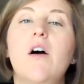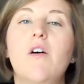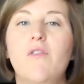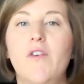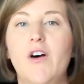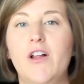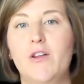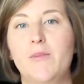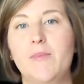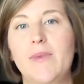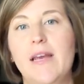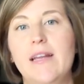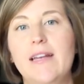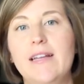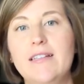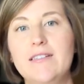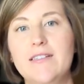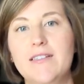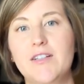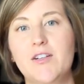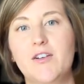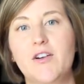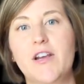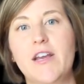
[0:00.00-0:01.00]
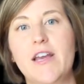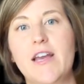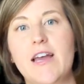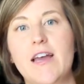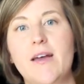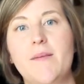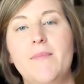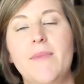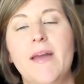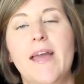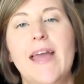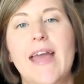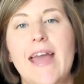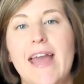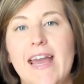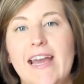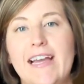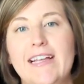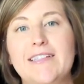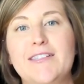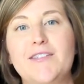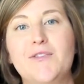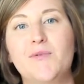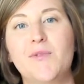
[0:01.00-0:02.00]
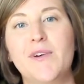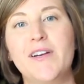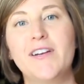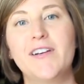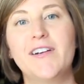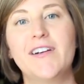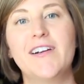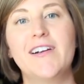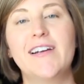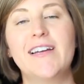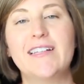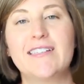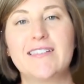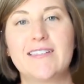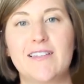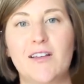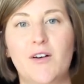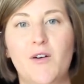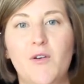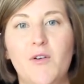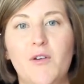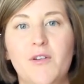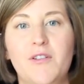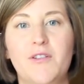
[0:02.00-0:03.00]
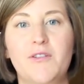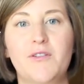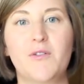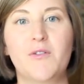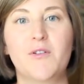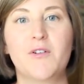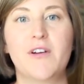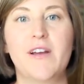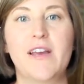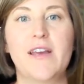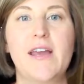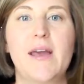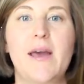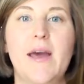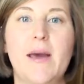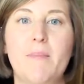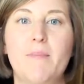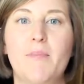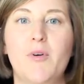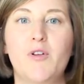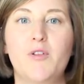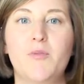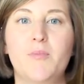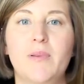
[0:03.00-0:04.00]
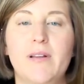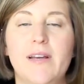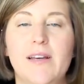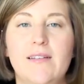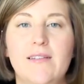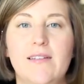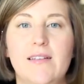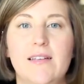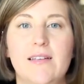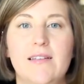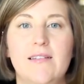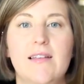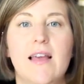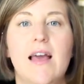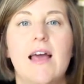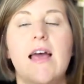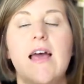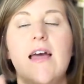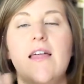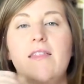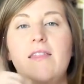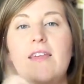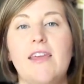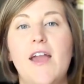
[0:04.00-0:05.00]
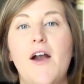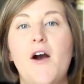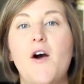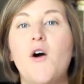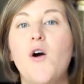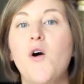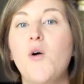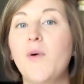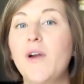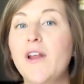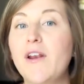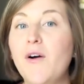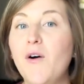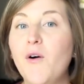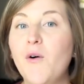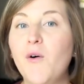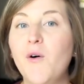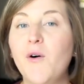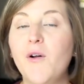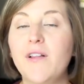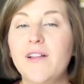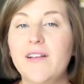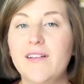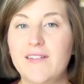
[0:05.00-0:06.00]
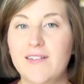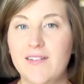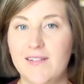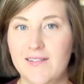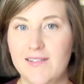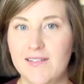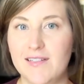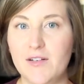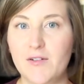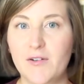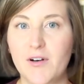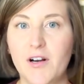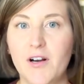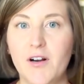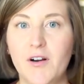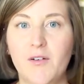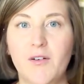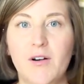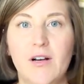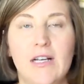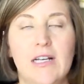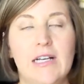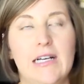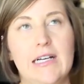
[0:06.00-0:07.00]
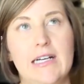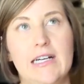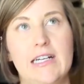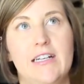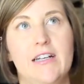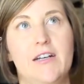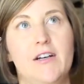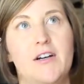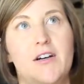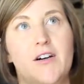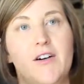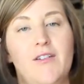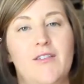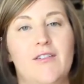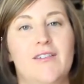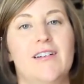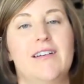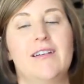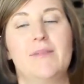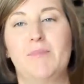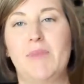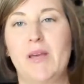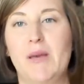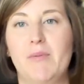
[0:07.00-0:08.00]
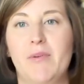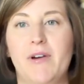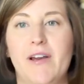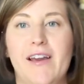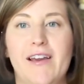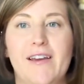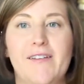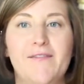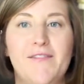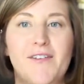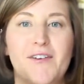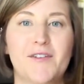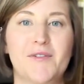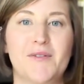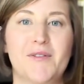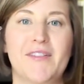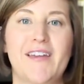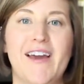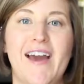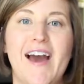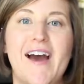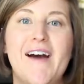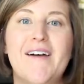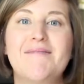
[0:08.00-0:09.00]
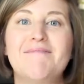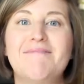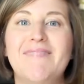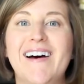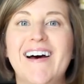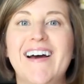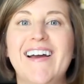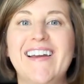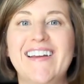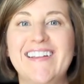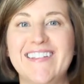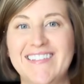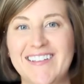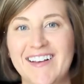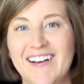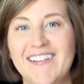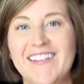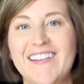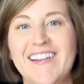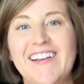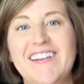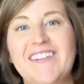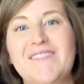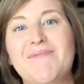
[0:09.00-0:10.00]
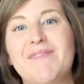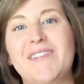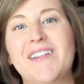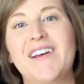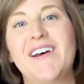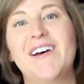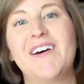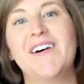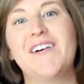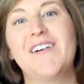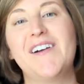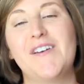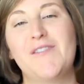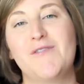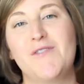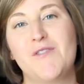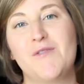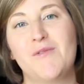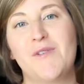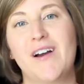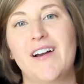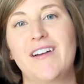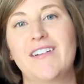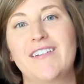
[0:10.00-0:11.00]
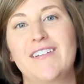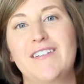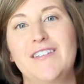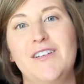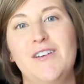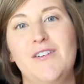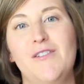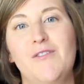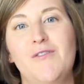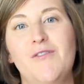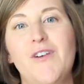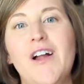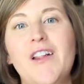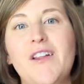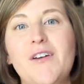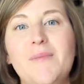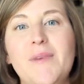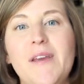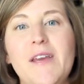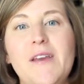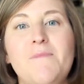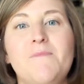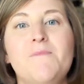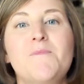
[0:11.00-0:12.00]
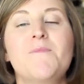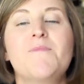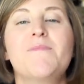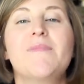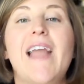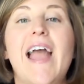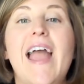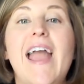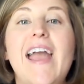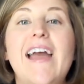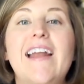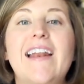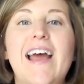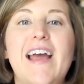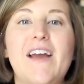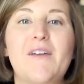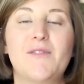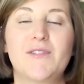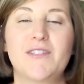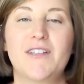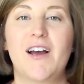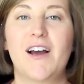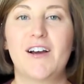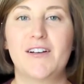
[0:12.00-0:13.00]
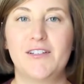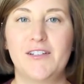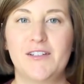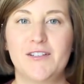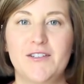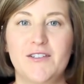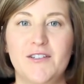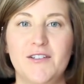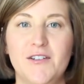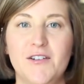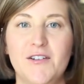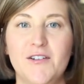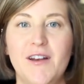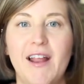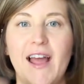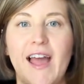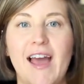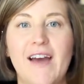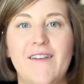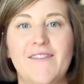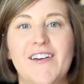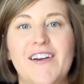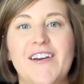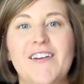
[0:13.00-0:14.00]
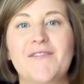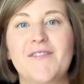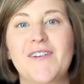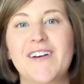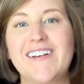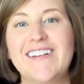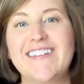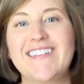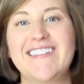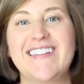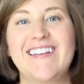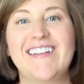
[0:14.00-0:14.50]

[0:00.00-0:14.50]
Follow me on Instagram and Twitter. It's the whole story at both places. The O in whole is a 0. I know people get confused with that, but it's all linked below if you want to follow me. And I will talk to you soon. Have a good one.